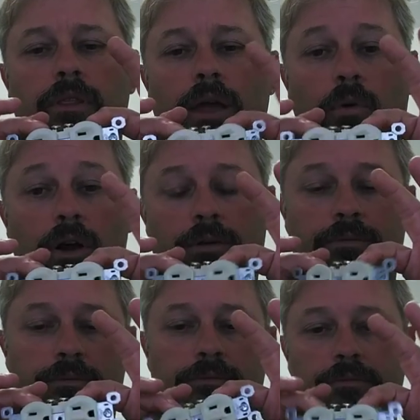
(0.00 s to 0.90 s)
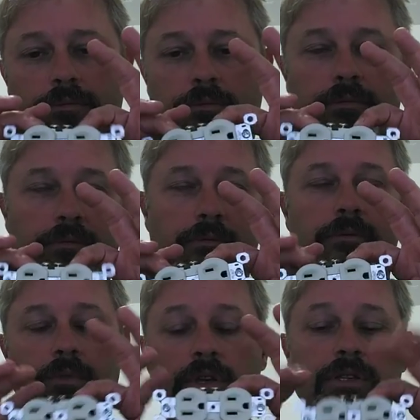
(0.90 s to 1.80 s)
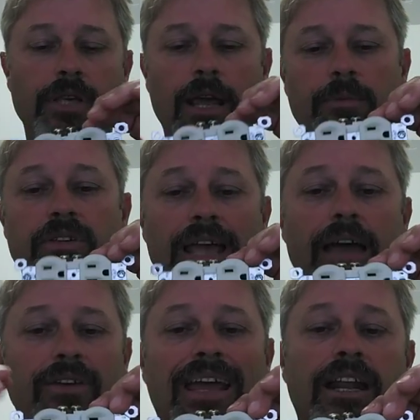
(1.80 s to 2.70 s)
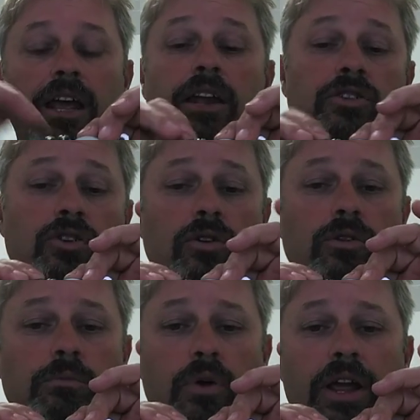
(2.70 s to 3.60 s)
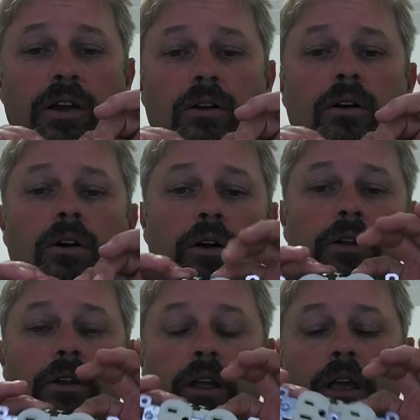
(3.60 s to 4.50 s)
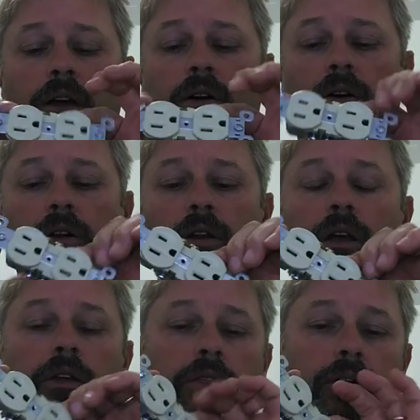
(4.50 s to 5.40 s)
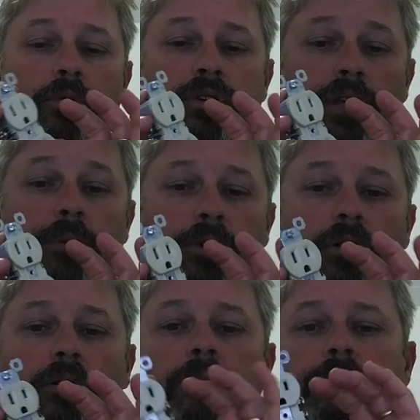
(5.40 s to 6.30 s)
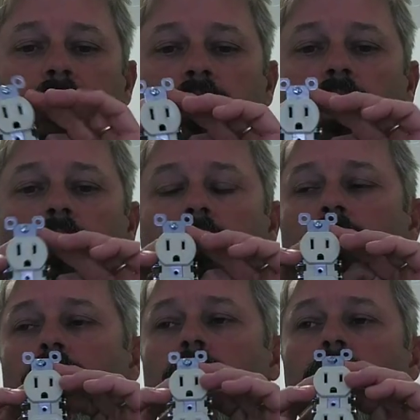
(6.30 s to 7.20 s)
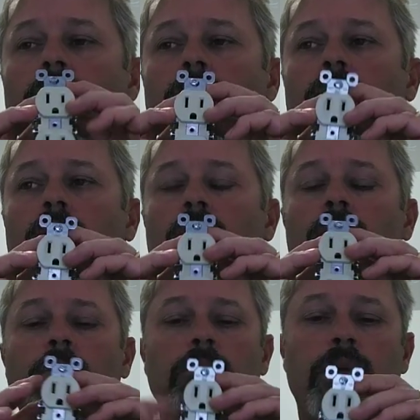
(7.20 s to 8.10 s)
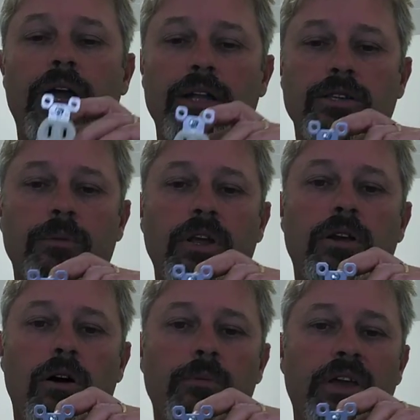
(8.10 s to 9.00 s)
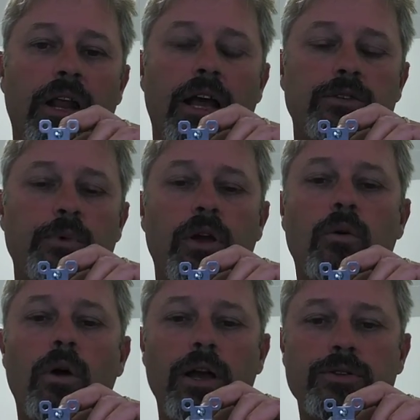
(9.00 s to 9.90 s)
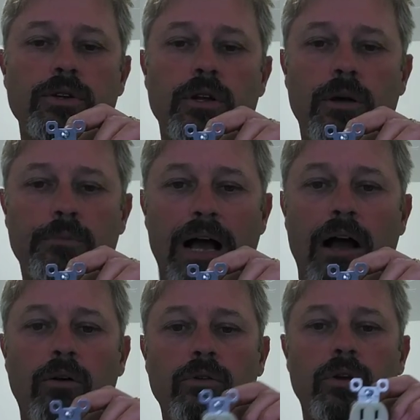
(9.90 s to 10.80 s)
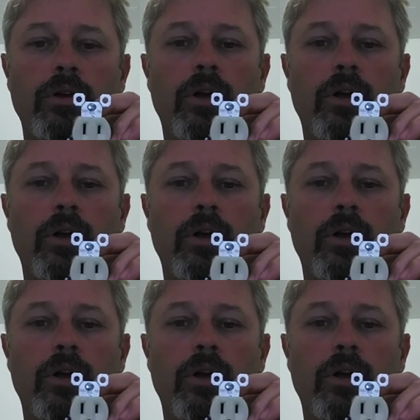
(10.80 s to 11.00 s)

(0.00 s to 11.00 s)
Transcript: they work the same as having an internal breaker on the receptacle. Okay, but I had somebody call me and ask me a question about